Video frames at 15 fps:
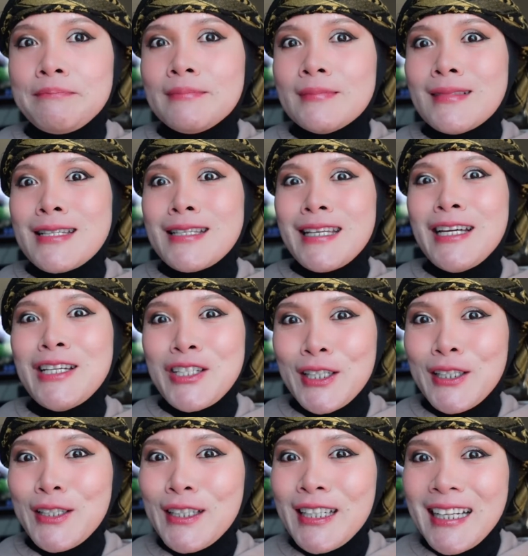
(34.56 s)
stay
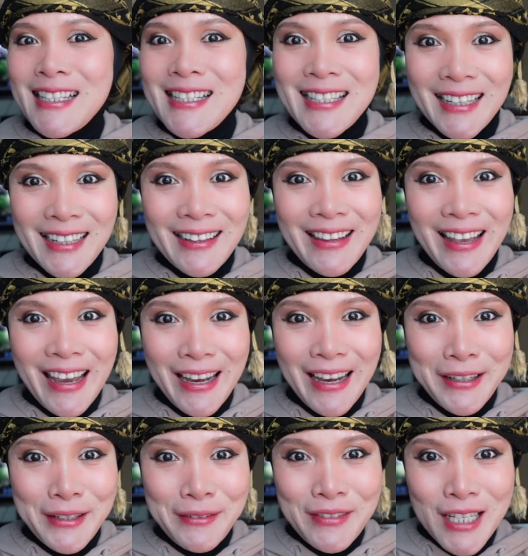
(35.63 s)
tuned until the
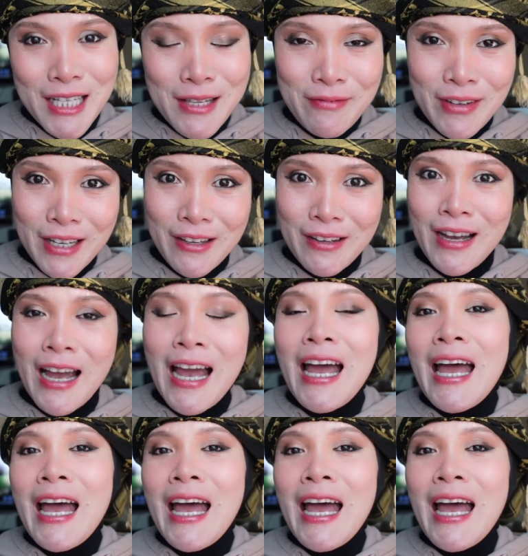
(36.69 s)
end of this video.